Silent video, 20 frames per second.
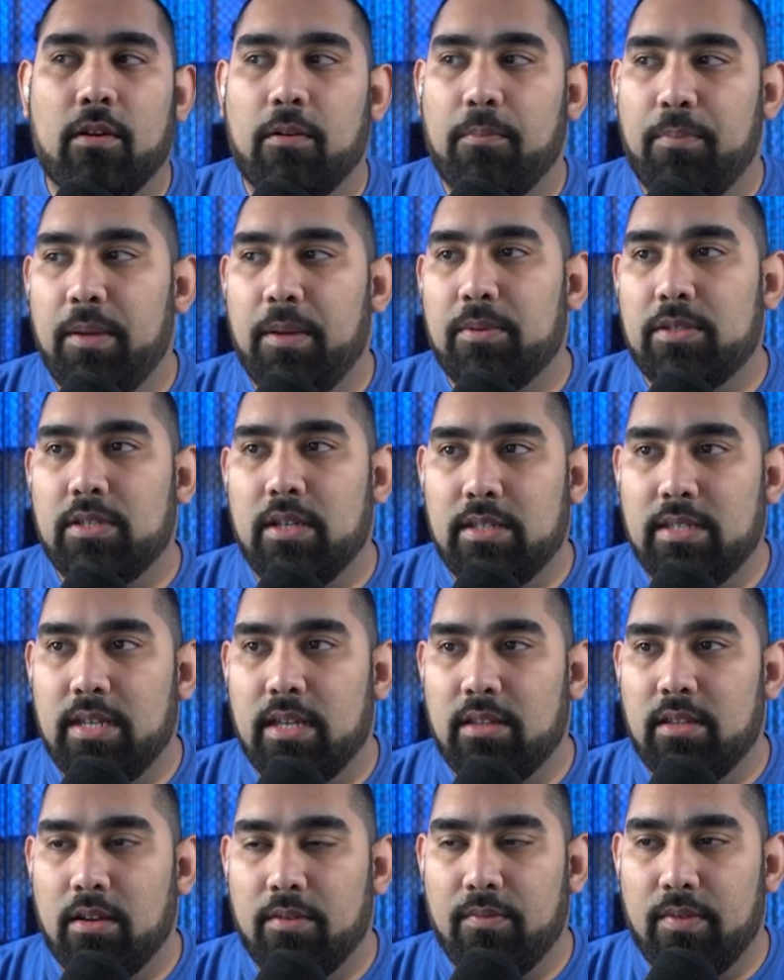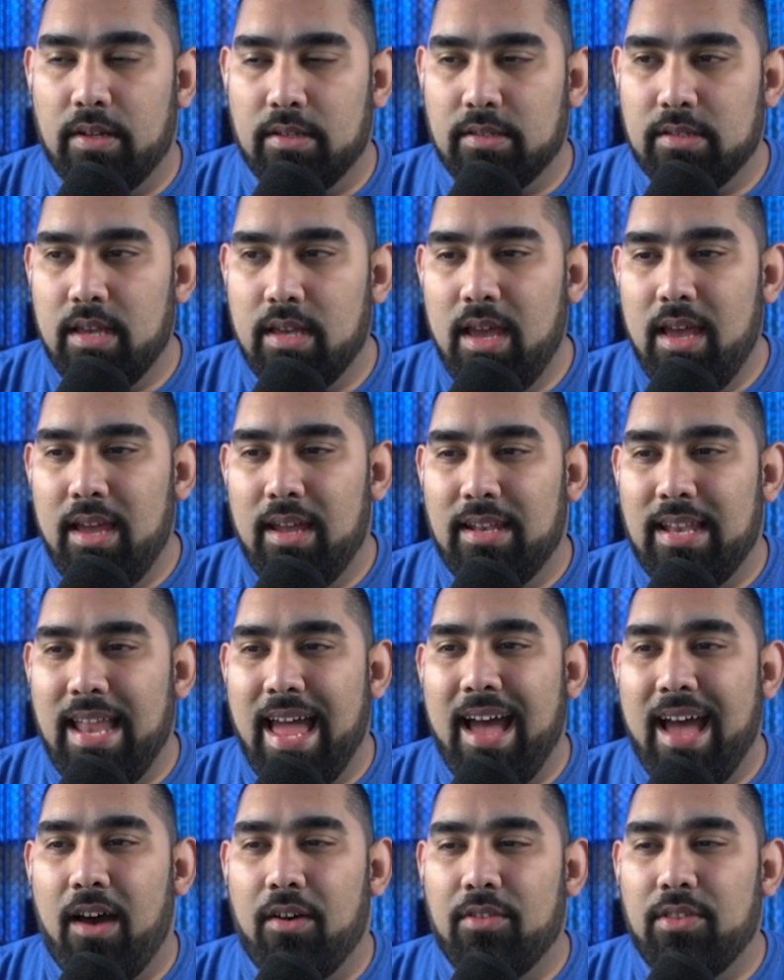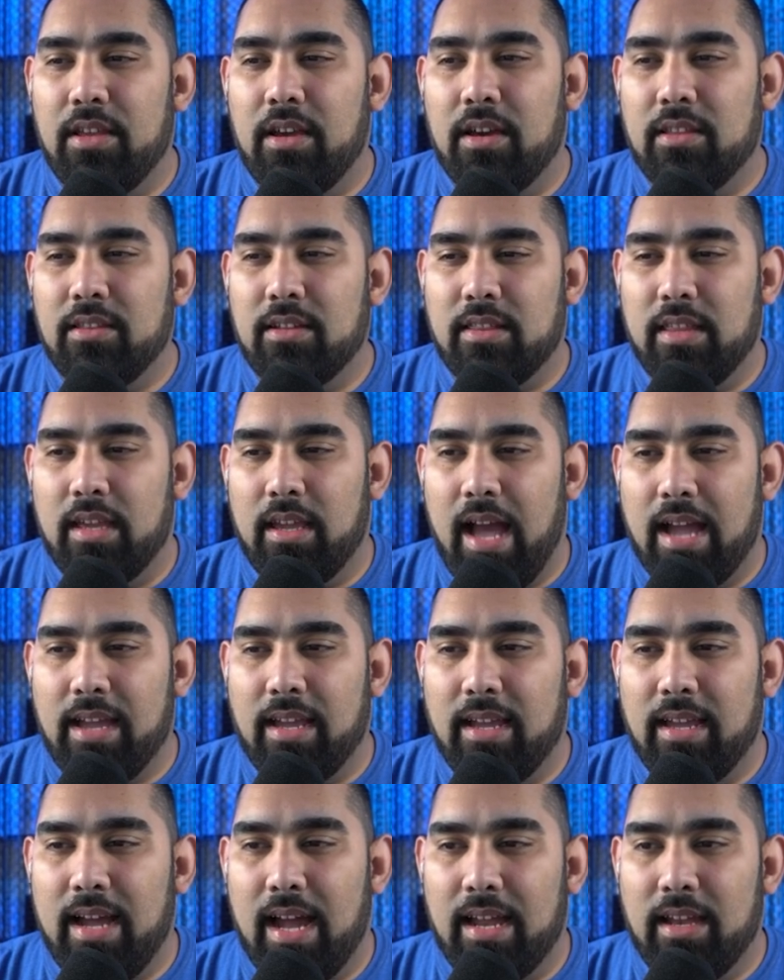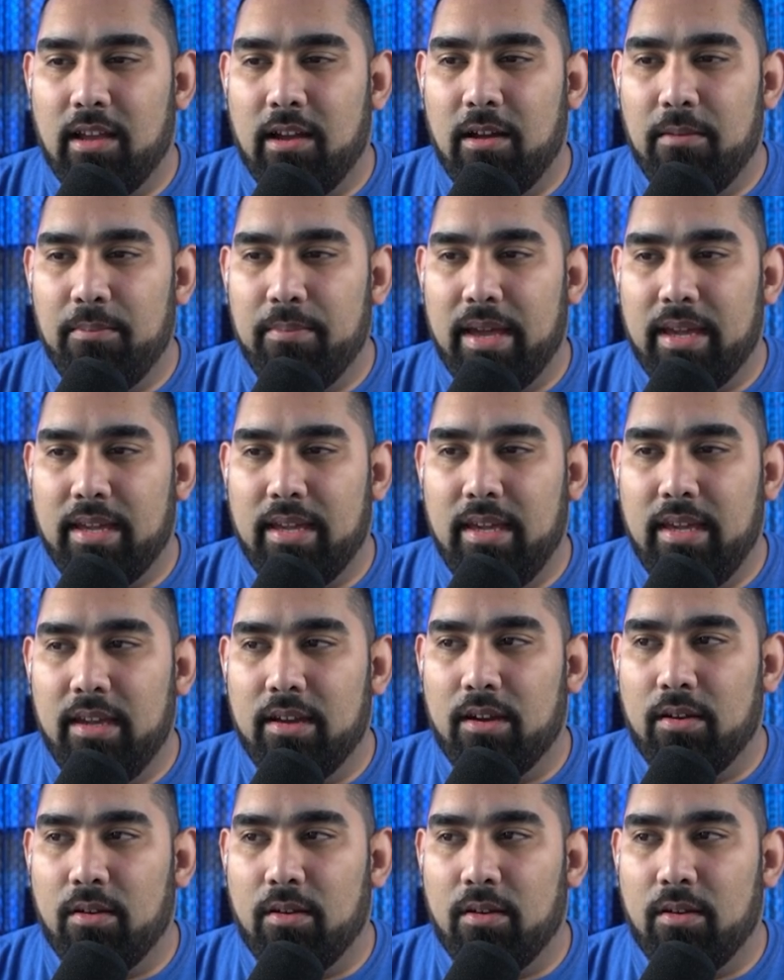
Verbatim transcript: people to attend their events. Now, the other thing, I can kind of come back here,